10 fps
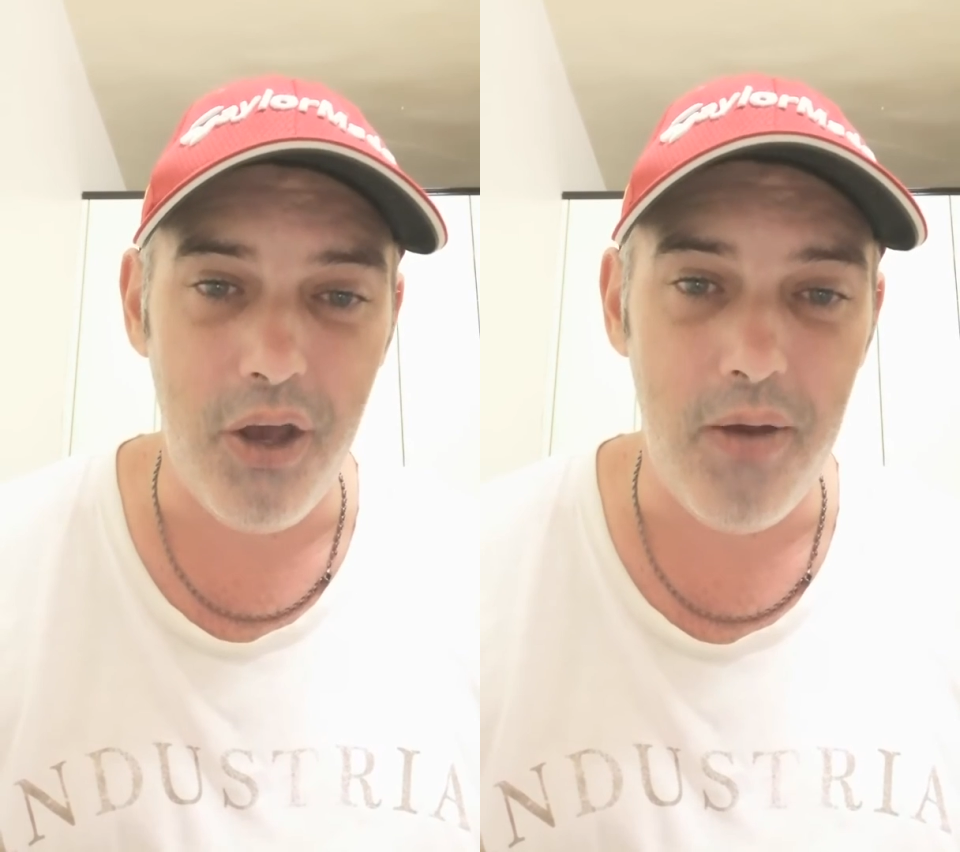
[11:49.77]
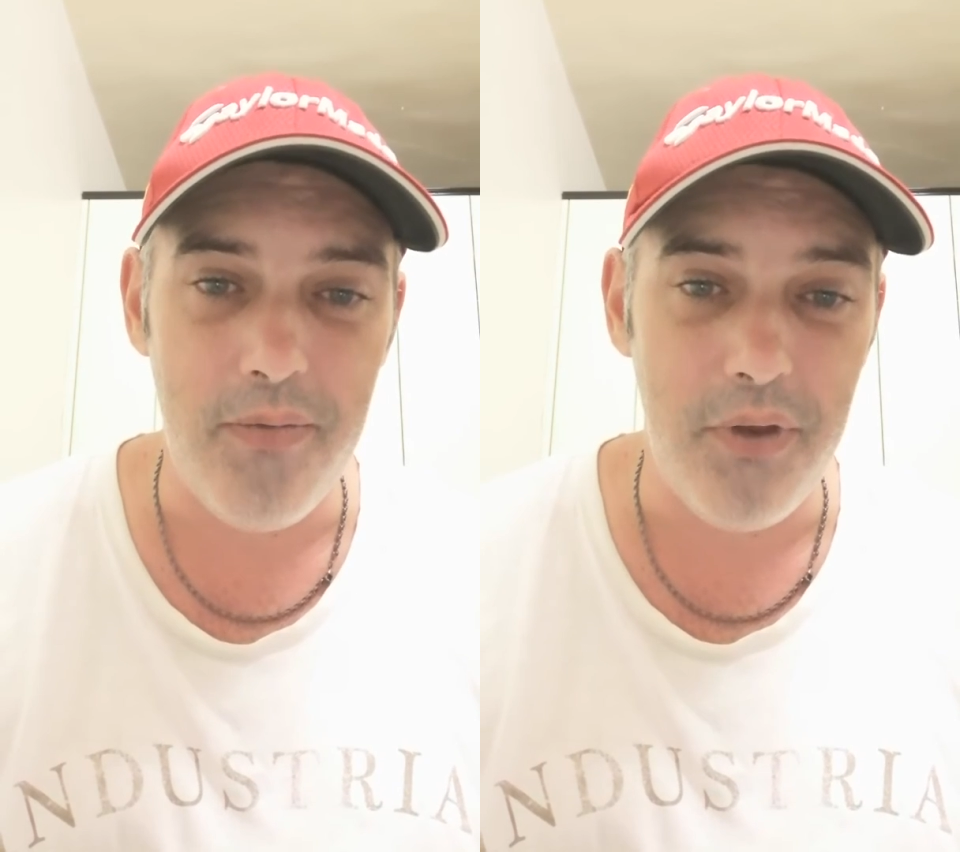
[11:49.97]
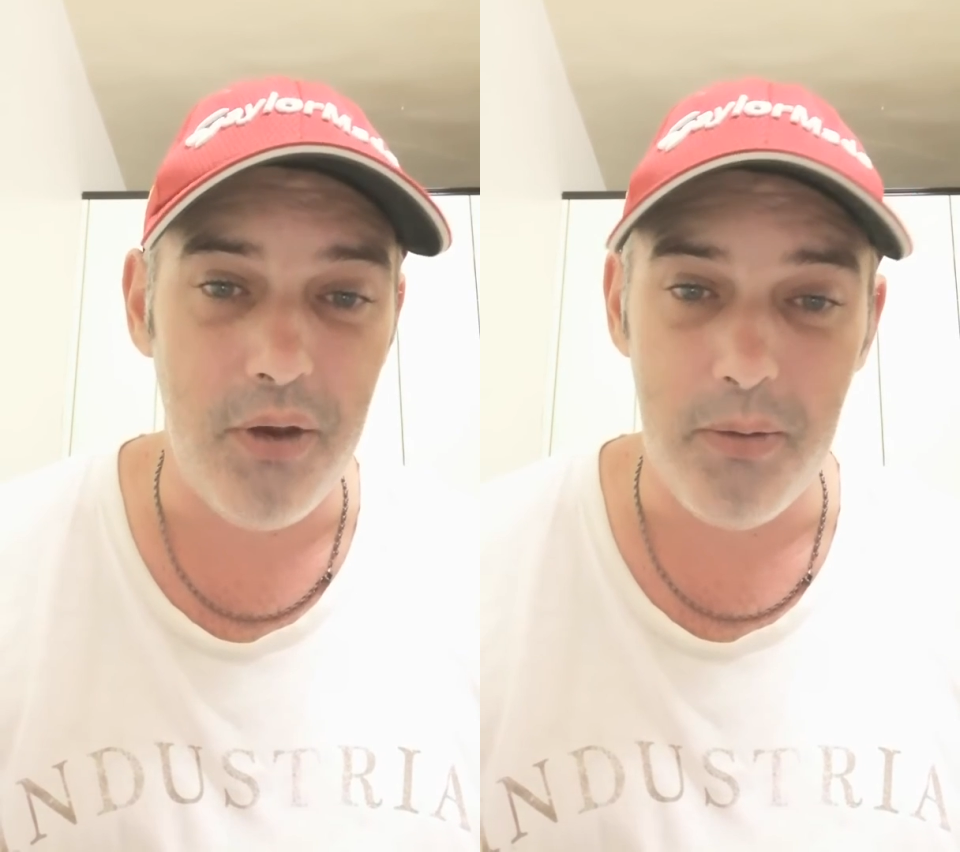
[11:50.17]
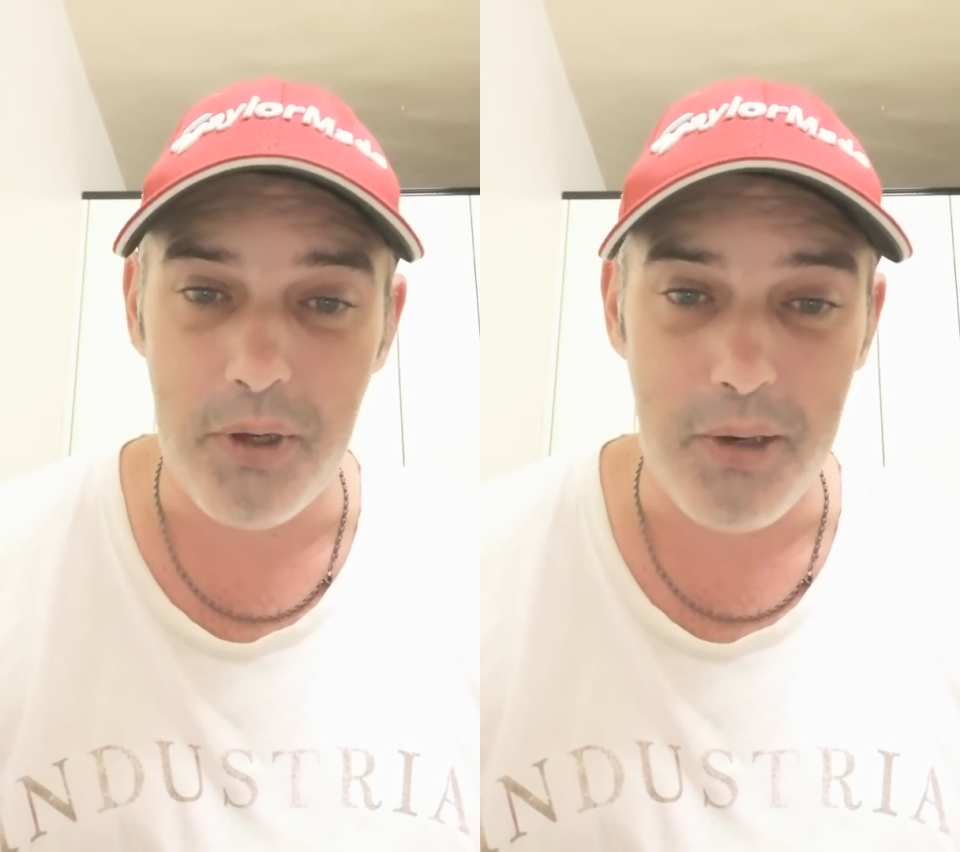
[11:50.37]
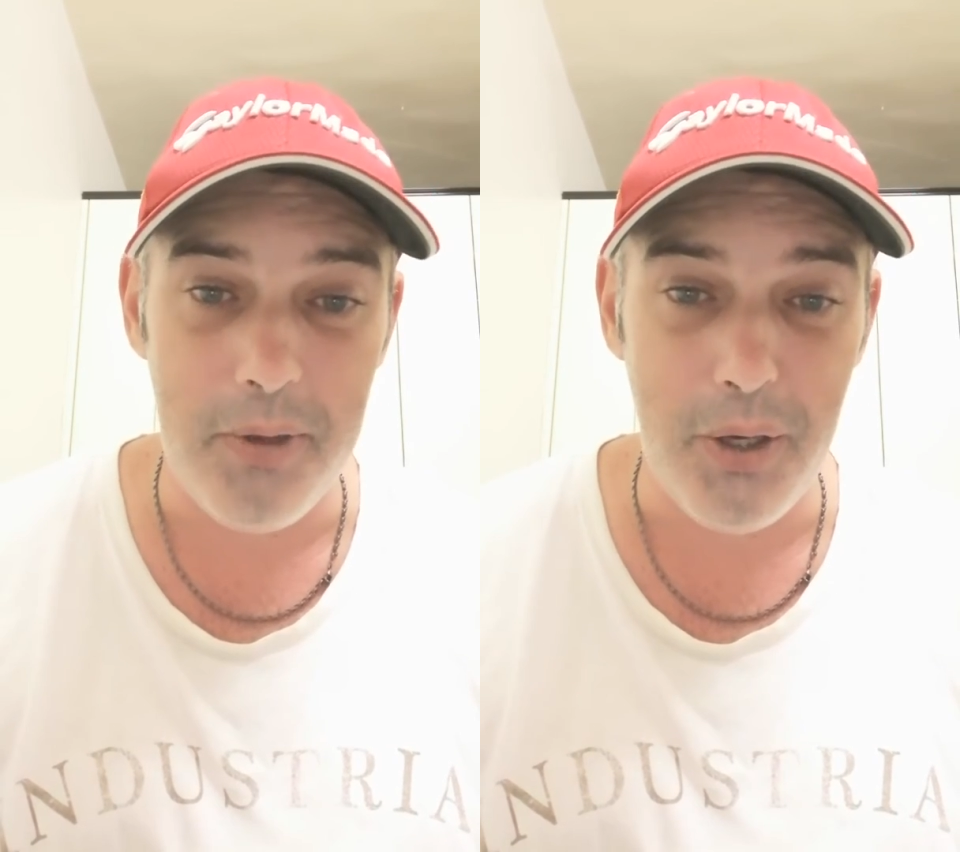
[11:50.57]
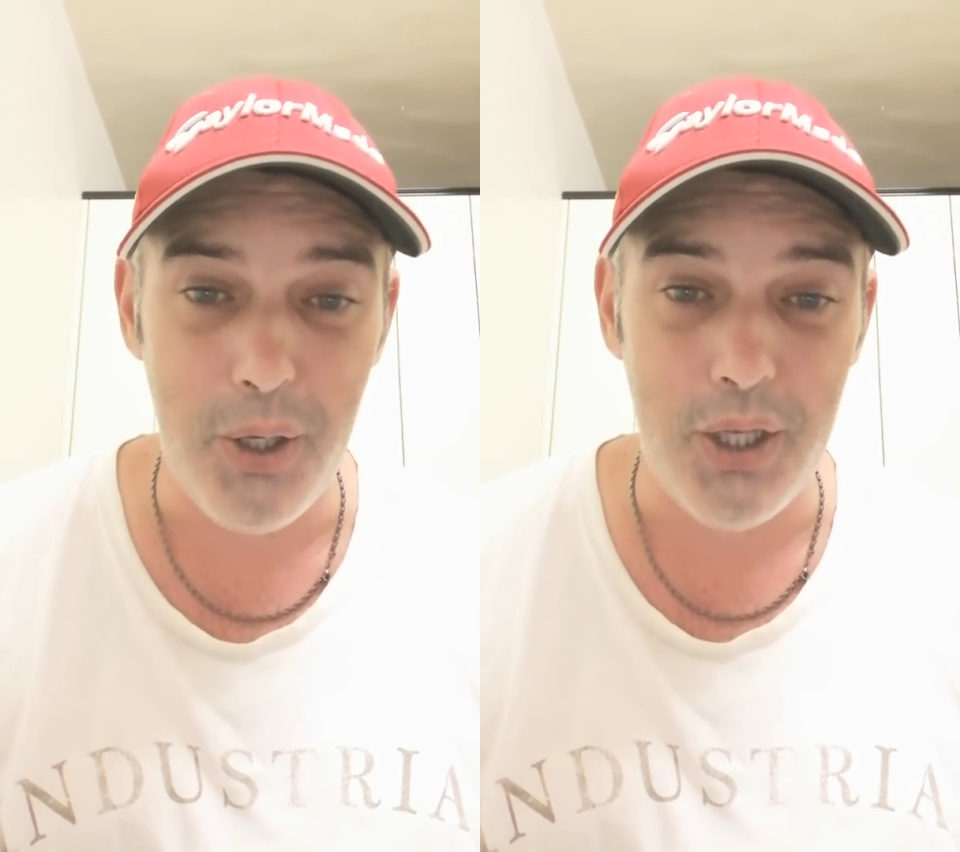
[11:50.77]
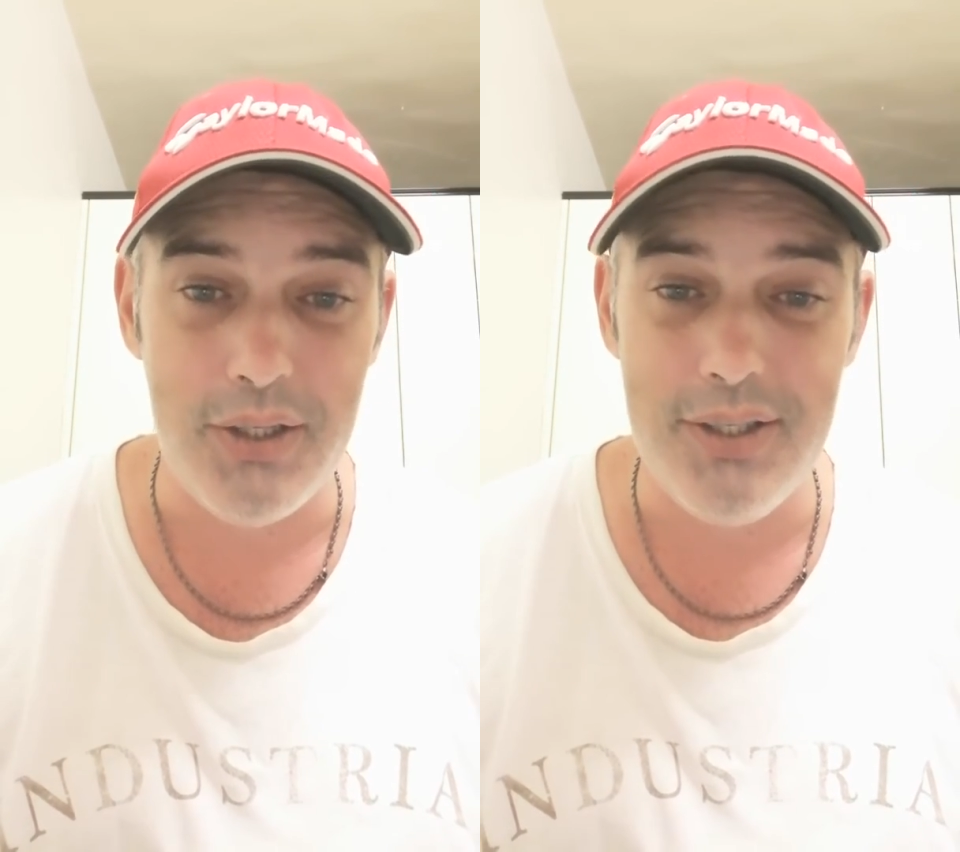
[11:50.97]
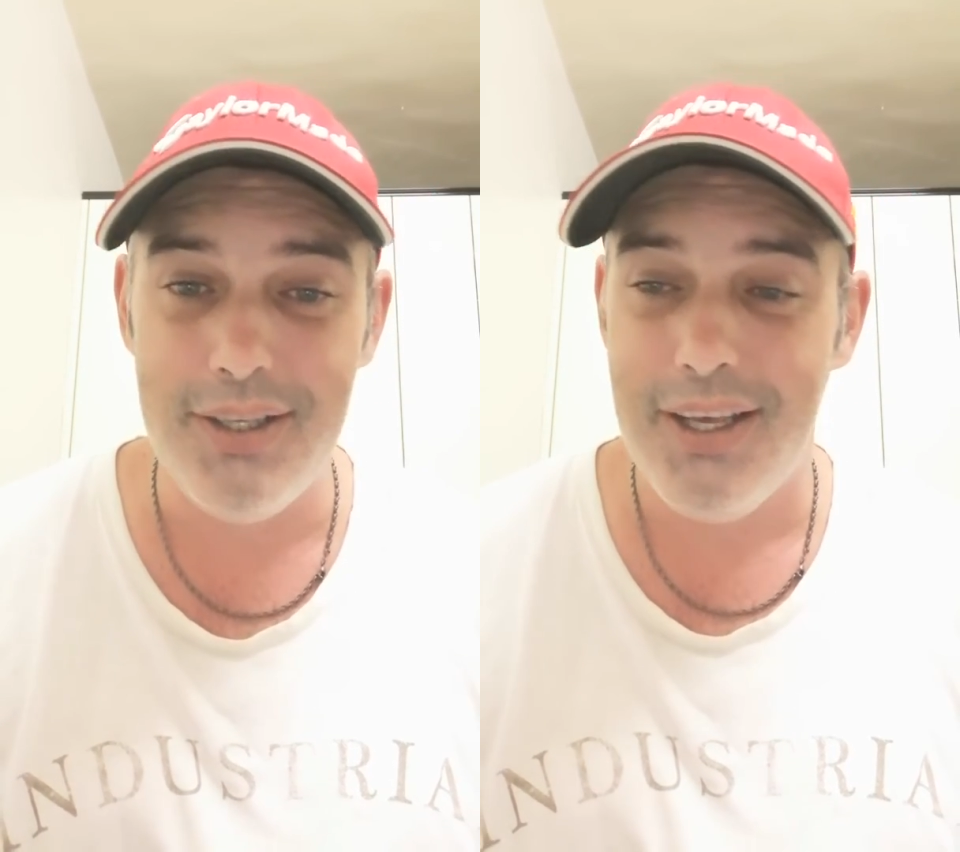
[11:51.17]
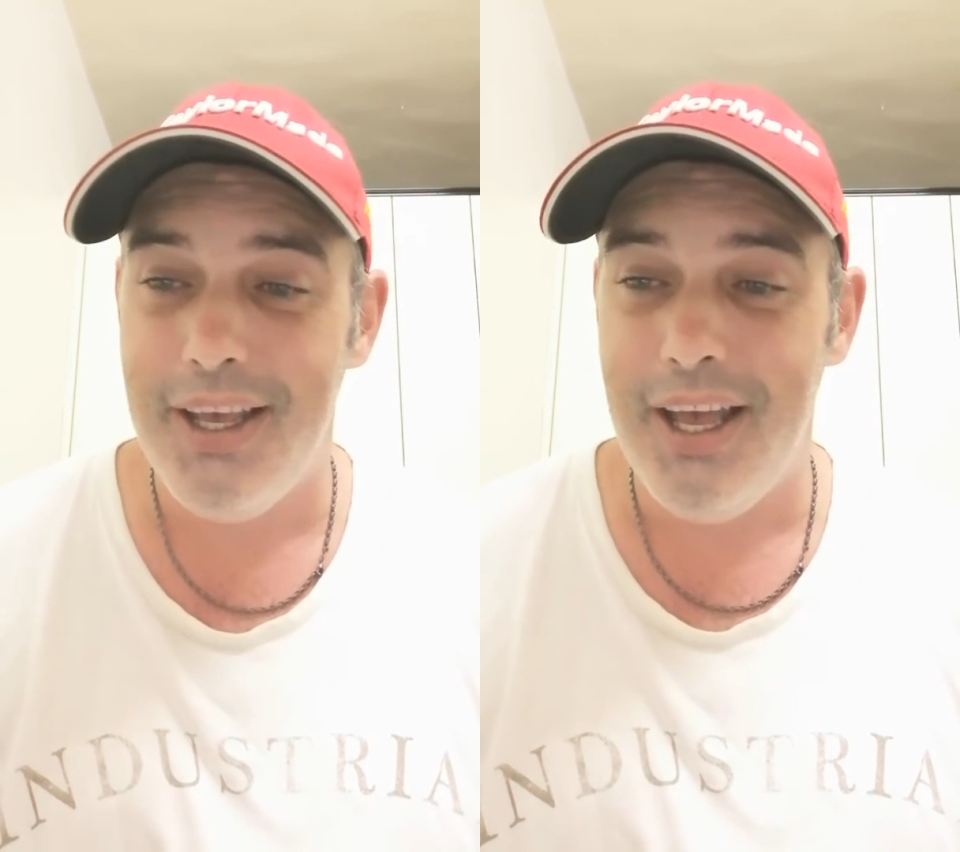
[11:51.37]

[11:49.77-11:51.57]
hope for you, I'm going to be honest.